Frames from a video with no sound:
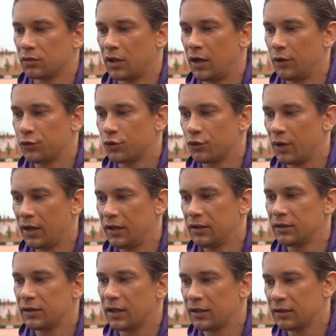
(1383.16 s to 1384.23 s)
how to
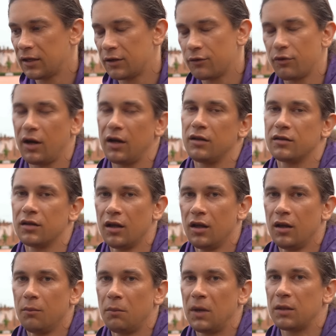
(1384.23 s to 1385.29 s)
ride it and can ride
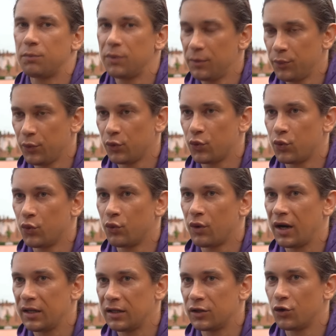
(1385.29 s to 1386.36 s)
but people who
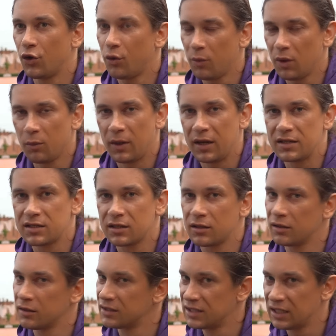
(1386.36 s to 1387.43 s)
ride a normal
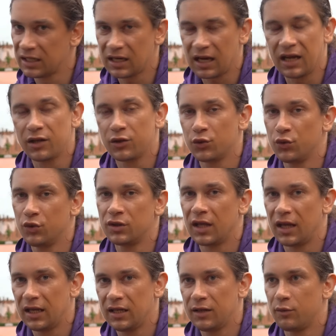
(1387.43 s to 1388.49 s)
bicycle they can't do it
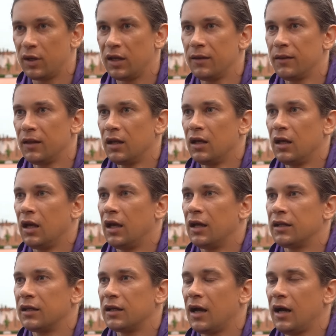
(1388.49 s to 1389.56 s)
anyway
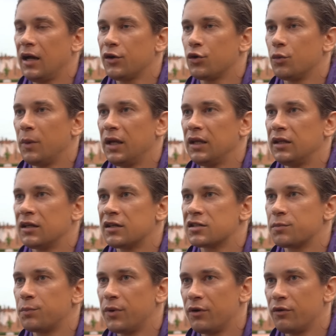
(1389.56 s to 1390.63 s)
and the guy who made the
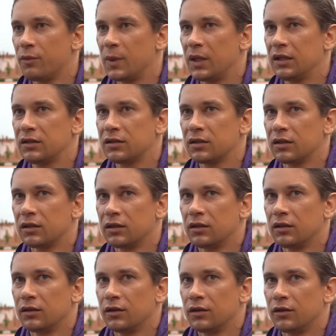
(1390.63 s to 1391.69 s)
experiment
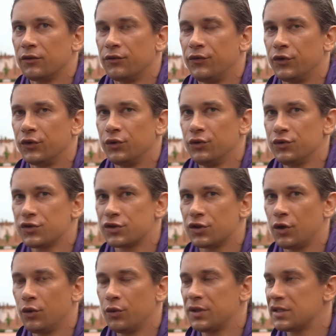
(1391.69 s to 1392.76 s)
for do
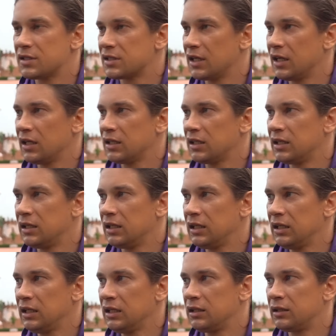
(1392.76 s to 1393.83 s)
so, he said he
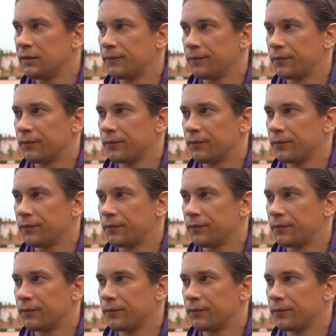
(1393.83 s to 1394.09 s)
need